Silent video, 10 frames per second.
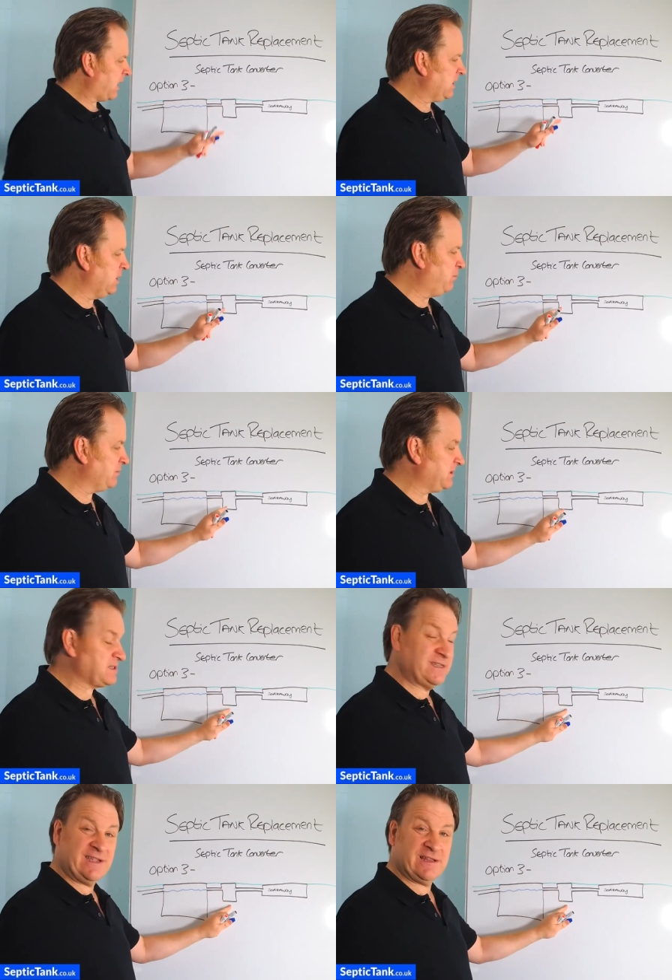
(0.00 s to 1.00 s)
you put this
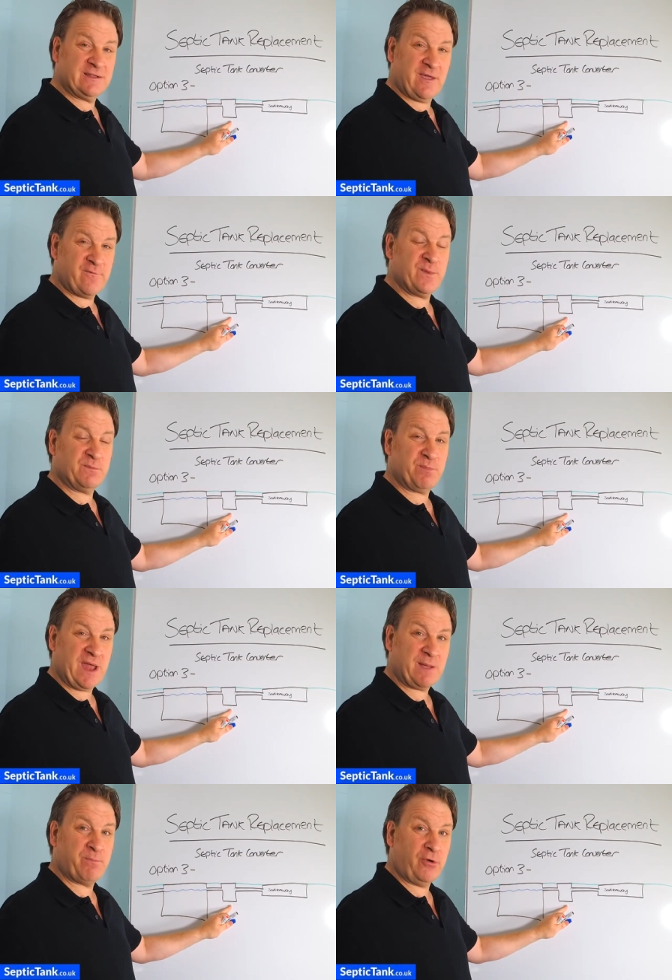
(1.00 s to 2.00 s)
little government
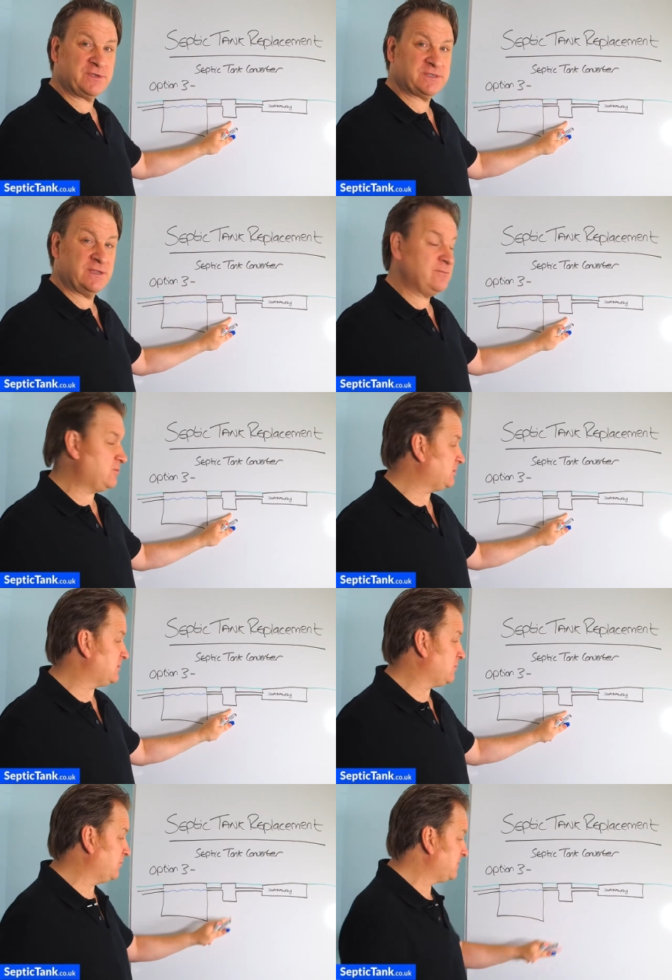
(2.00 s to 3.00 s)
black box in, which is
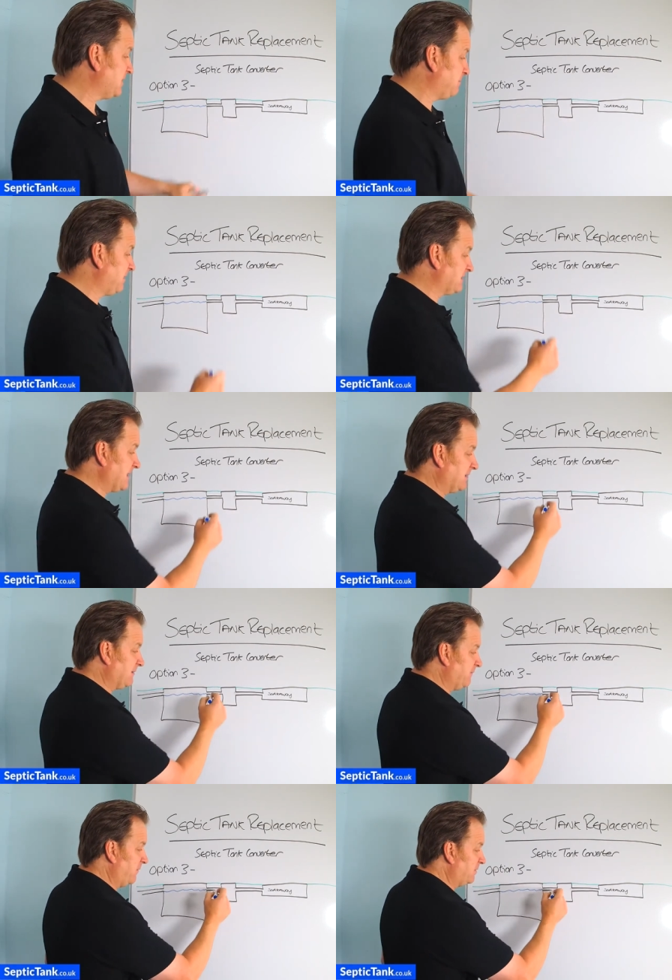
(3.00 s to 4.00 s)
called a septic tank
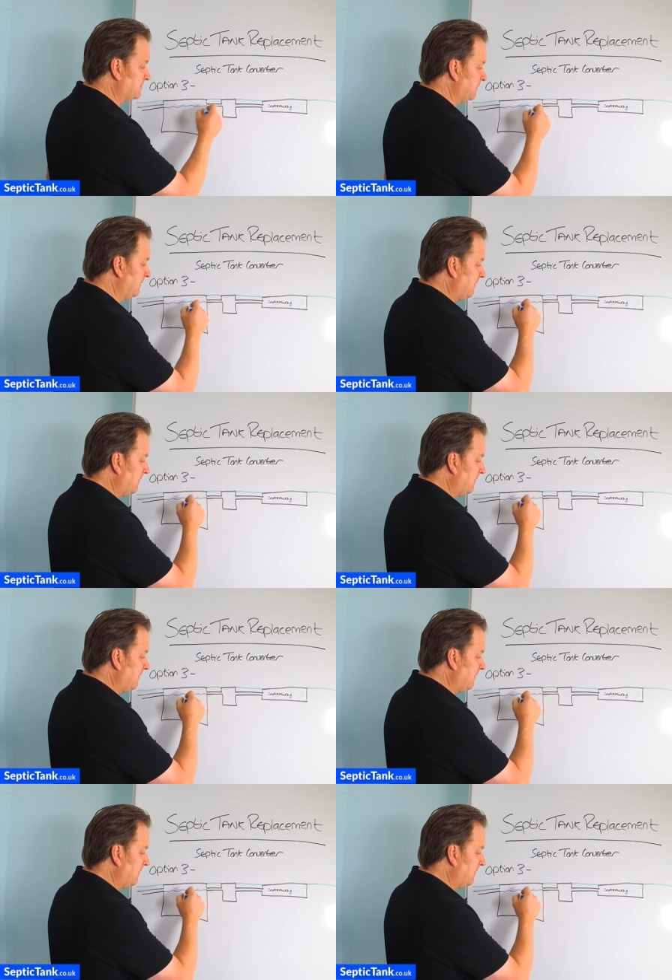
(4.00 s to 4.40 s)
converter.